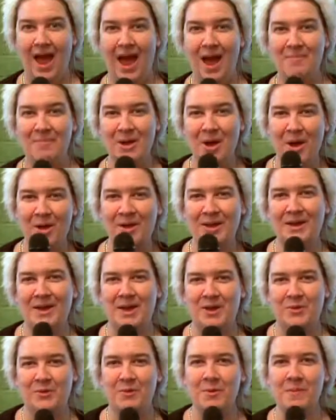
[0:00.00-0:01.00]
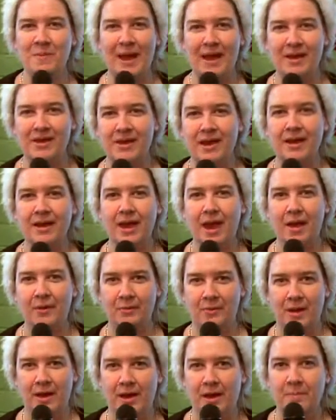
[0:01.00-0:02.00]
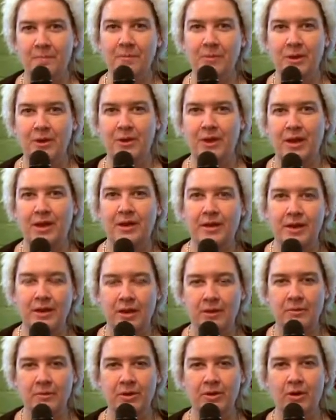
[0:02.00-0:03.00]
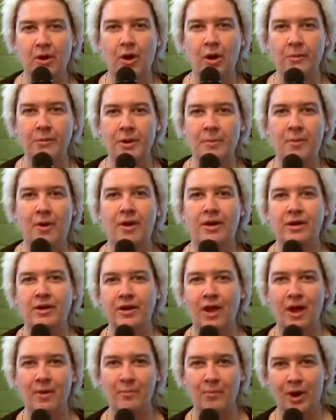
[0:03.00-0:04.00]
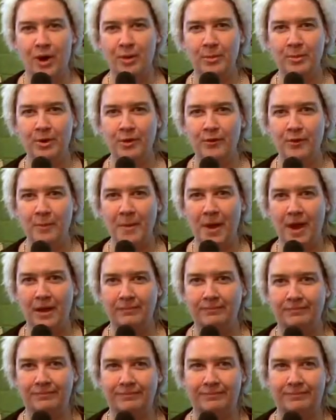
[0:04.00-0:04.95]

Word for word: Happy holidays from the Backside Cafe, located near the Harmony parking lot in Brattleboro, Vermont.